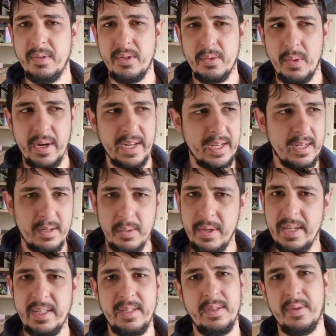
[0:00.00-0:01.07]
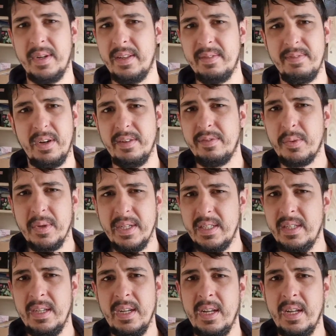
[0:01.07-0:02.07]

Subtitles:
20 quid, 25 quid